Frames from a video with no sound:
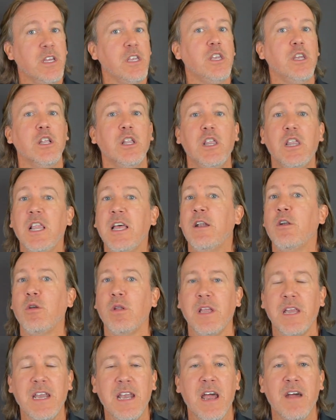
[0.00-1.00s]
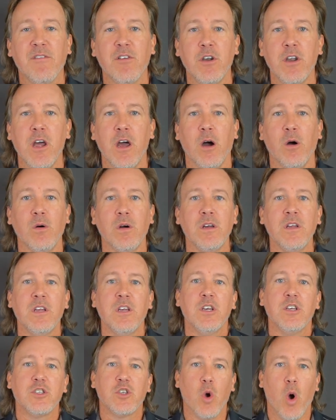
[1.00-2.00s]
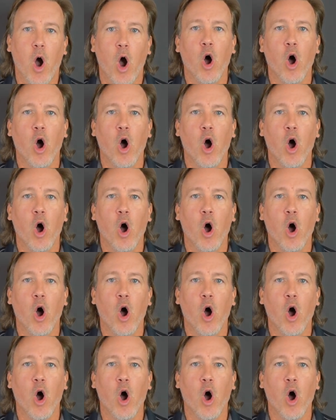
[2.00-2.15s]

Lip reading: You literally never know. So